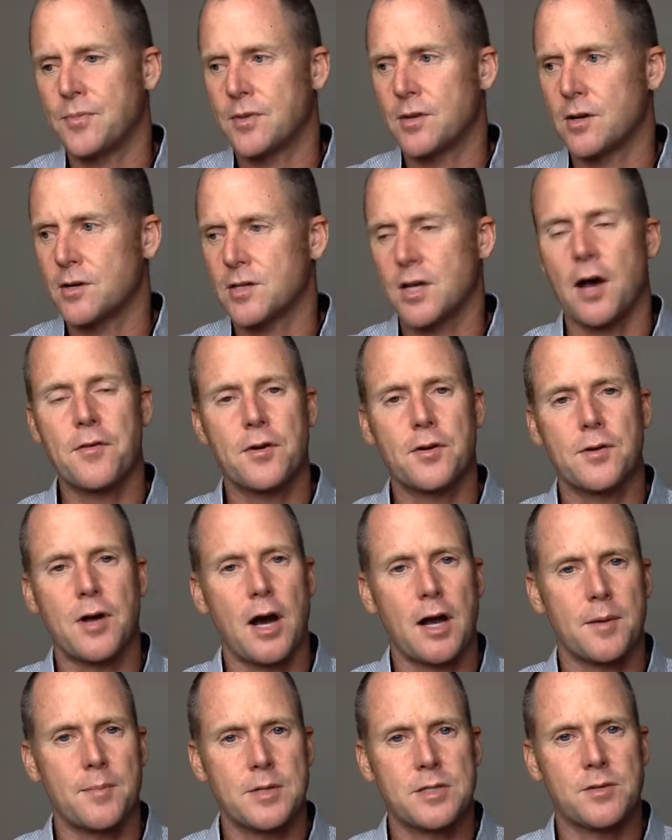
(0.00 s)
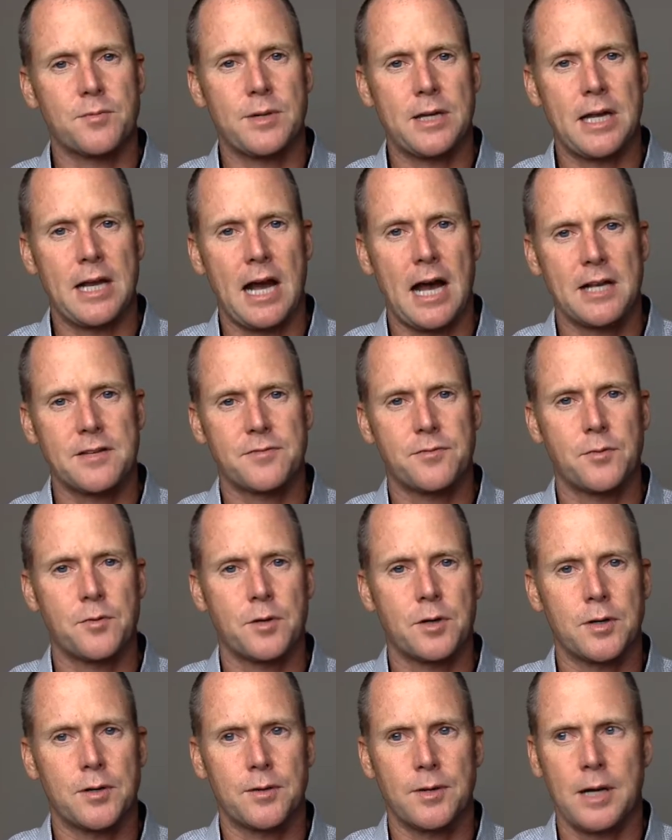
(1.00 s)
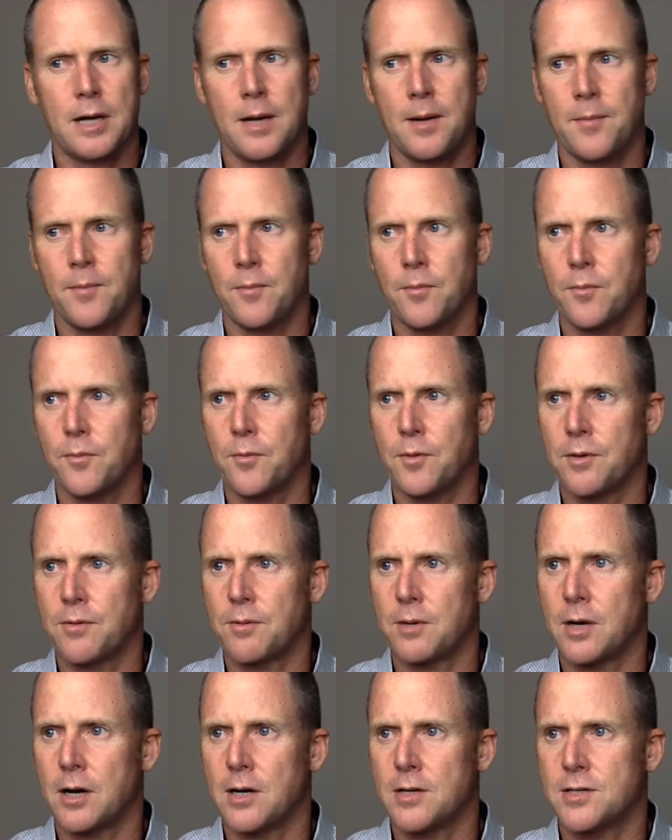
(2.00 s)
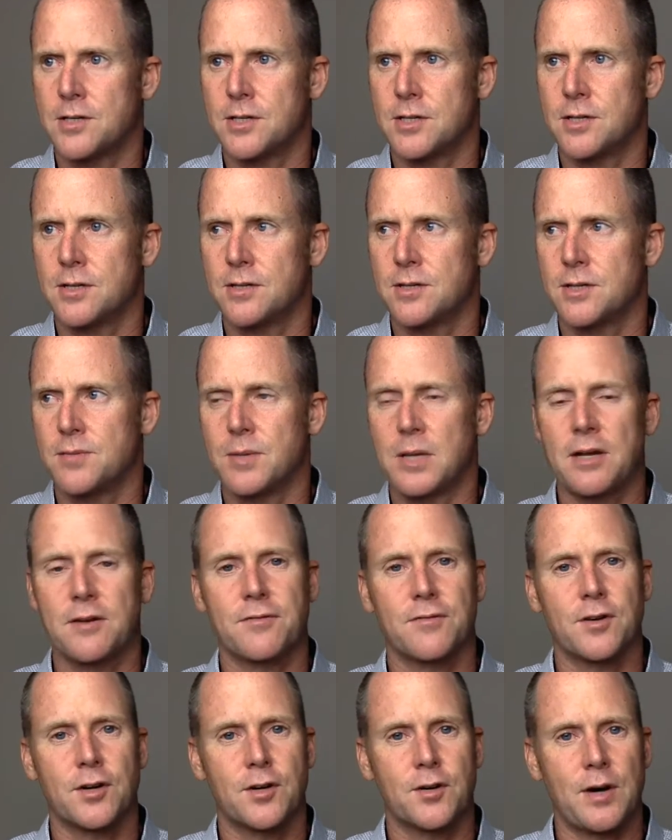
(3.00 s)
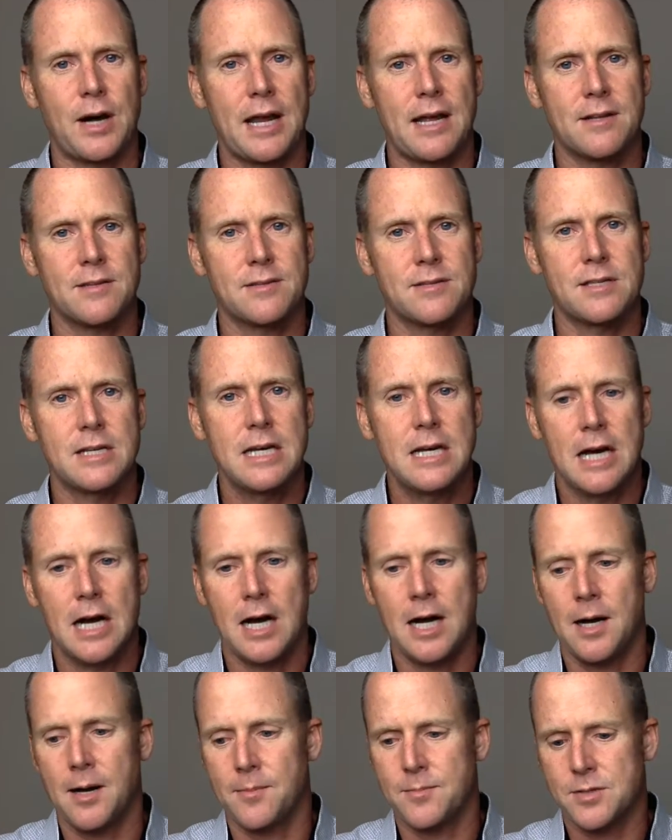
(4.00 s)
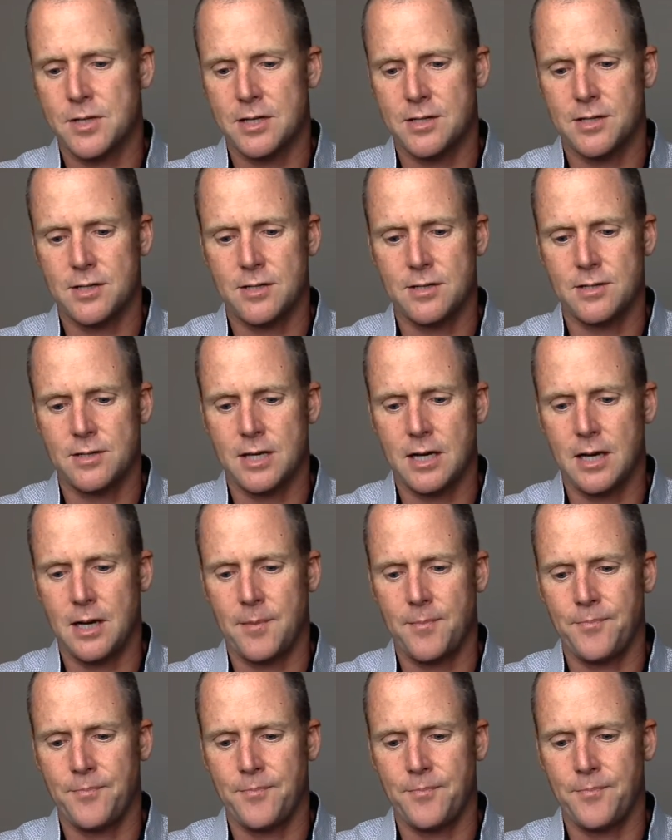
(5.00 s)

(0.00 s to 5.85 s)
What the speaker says: There's other documents that we get asked for with regards to submitting for grants, such as